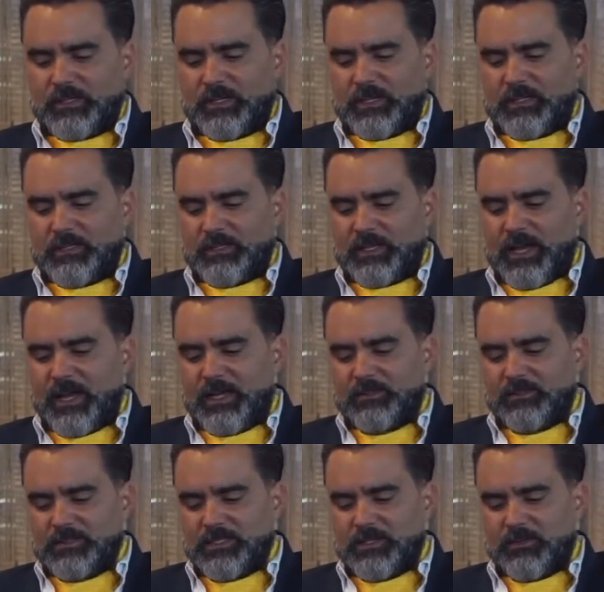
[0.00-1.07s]
And that
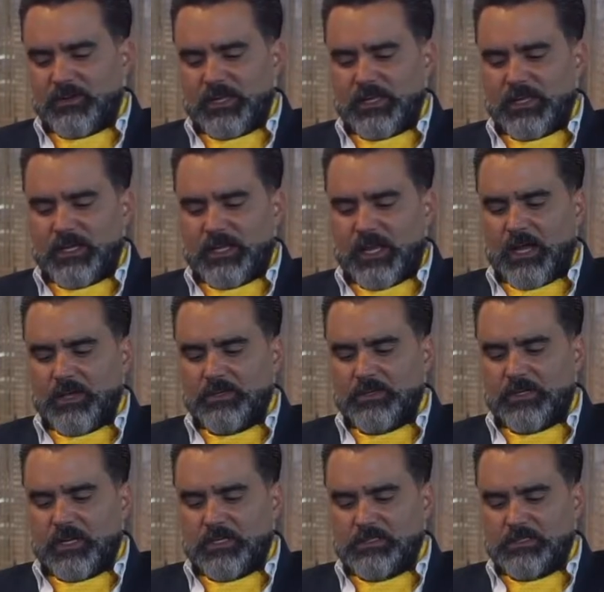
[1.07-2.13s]
doesn't really allow you to
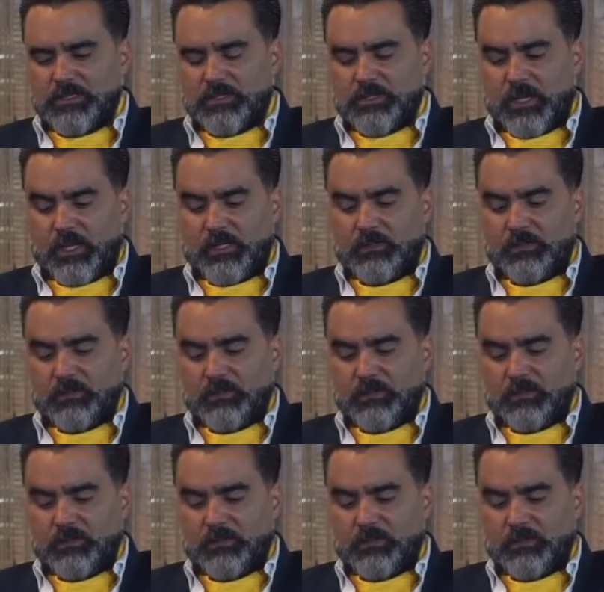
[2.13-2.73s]
concentrate